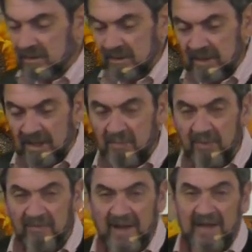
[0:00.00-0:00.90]
that could
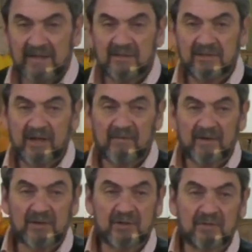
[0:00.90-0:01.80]
provide
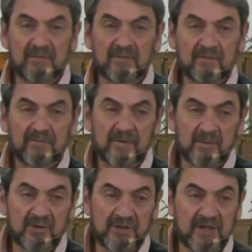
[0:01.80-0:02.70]
salvation
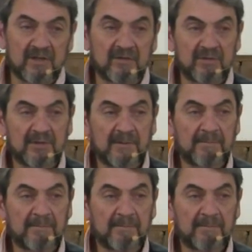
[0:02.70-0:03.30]
from your sins.